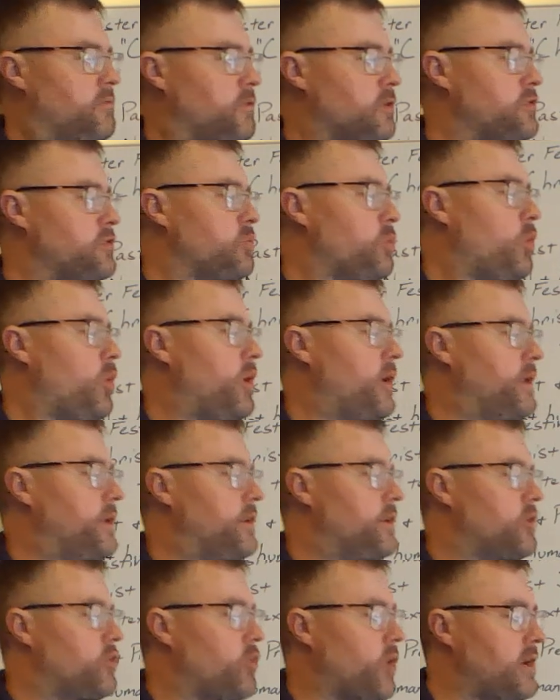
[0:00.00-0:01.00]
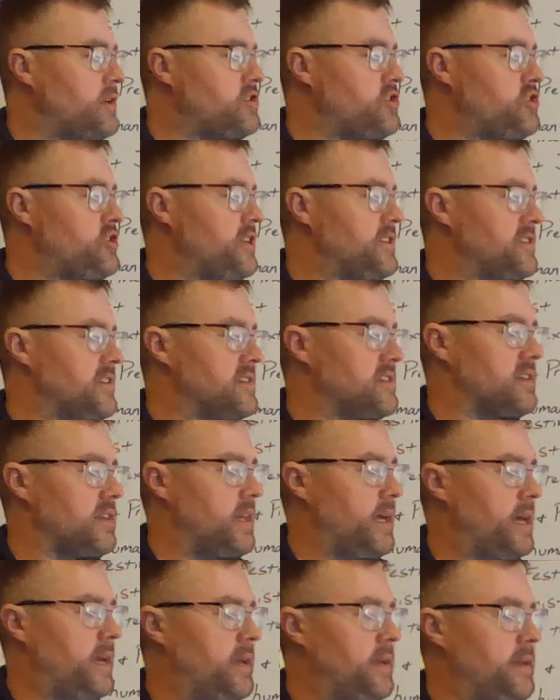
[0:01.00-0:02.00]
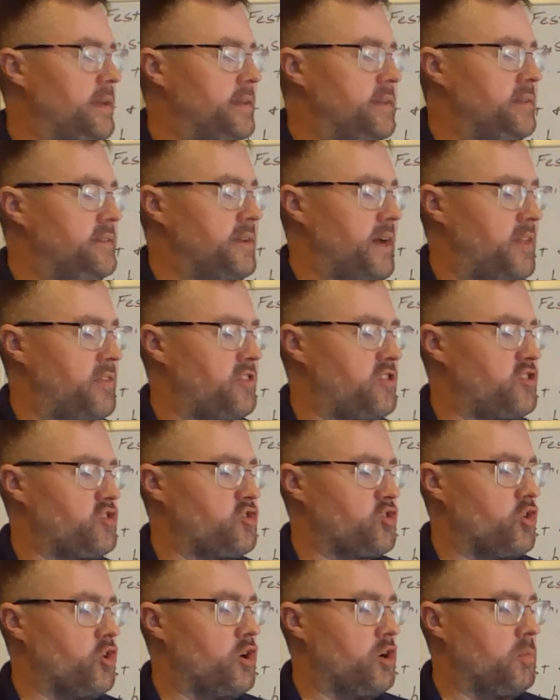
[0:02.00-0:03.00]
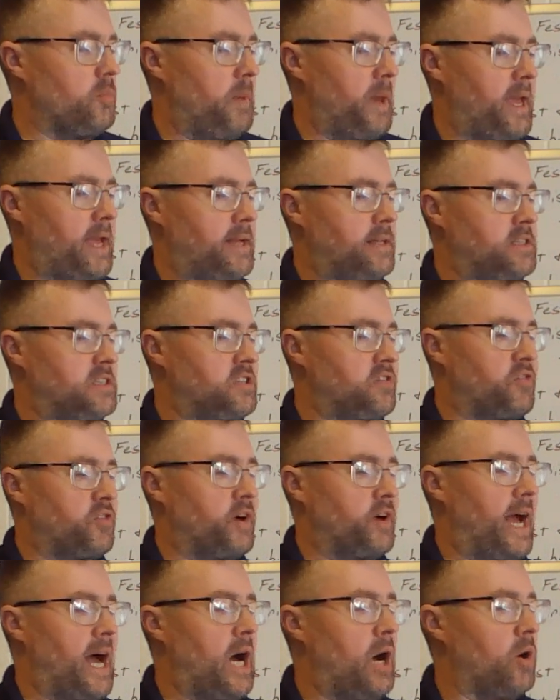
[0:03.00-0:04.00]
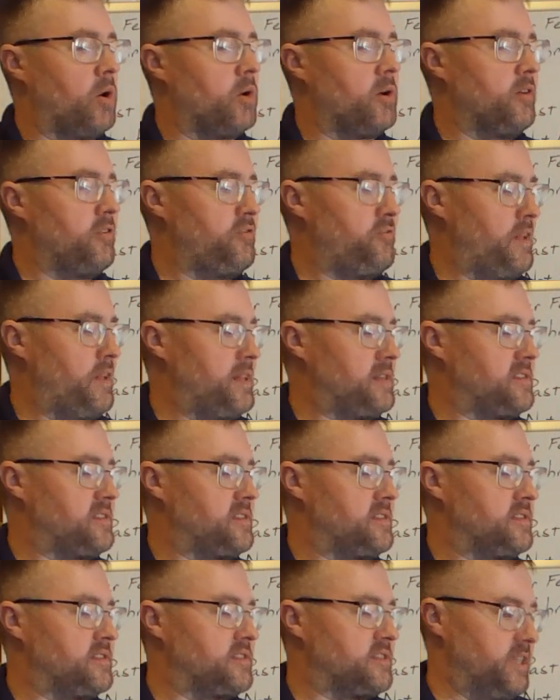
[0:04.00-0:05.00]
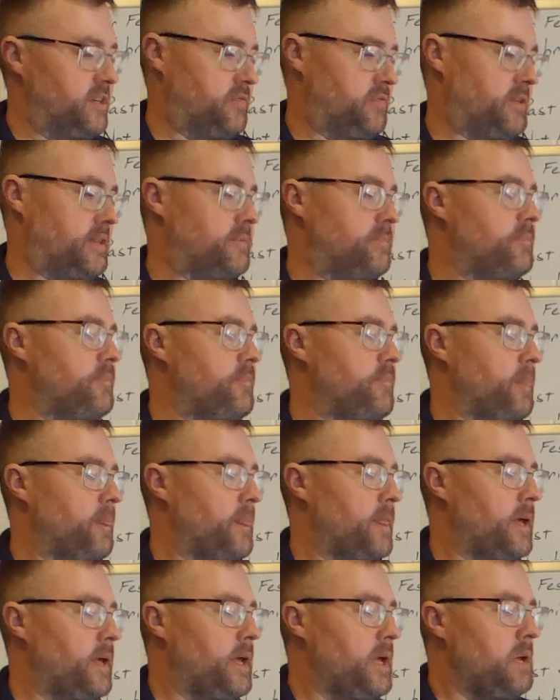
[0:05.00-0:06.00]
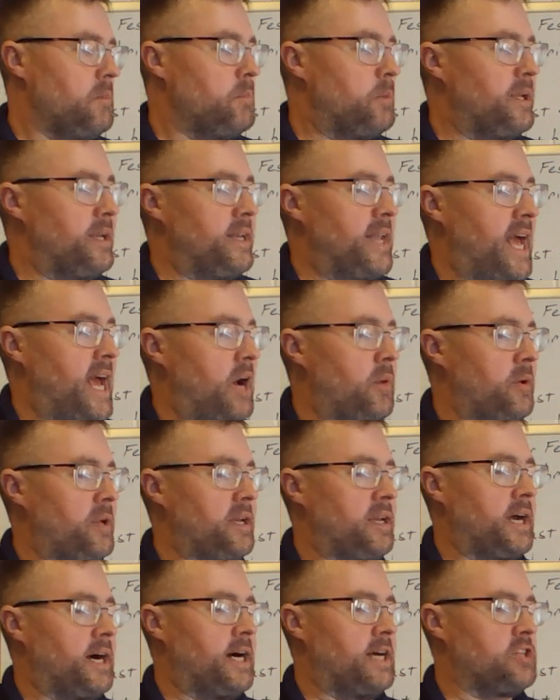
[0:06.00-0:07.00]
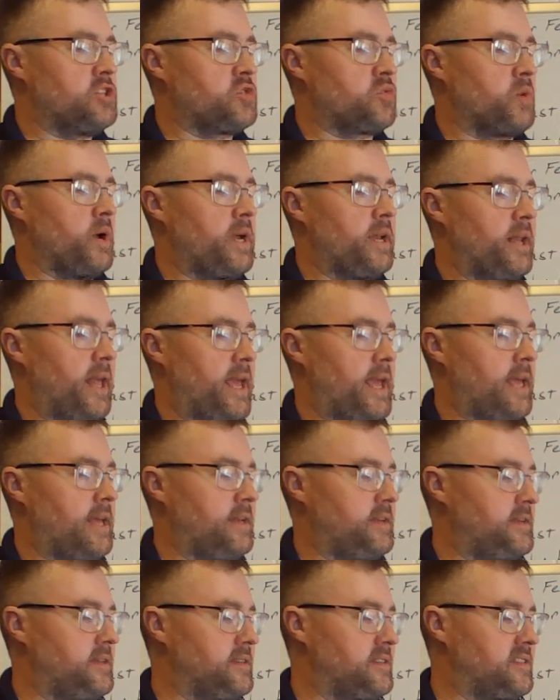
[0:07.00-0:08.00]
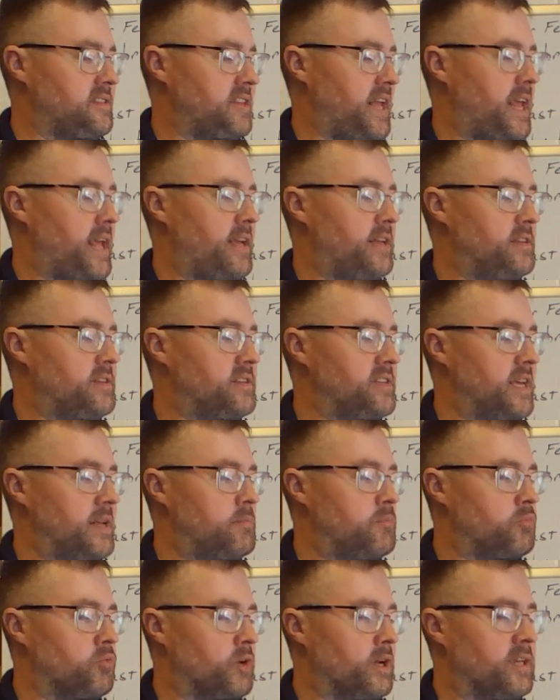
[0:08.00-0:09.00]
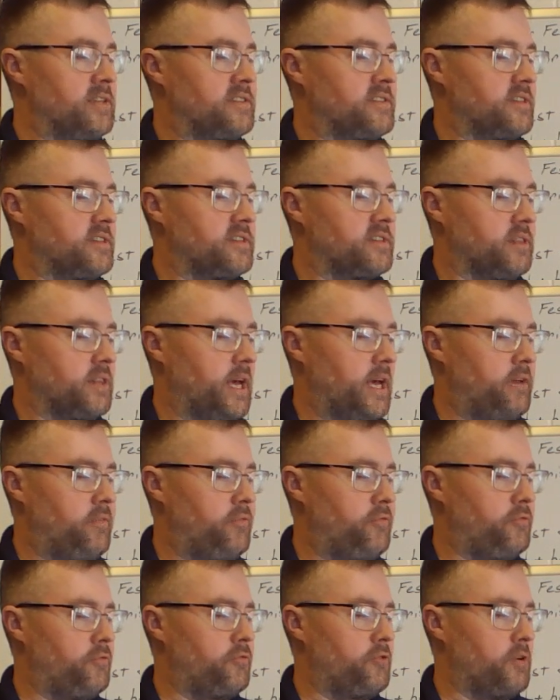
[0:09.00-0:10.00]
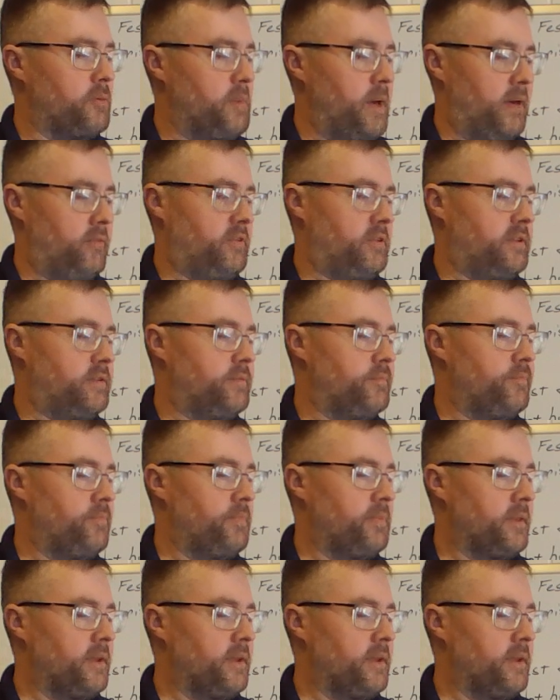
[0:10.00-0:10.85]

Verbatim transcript: Verse 1 Christ Jesus lay in death's strong bands for our offenses given. But now at God's right hand he stands and brings us life from heaven.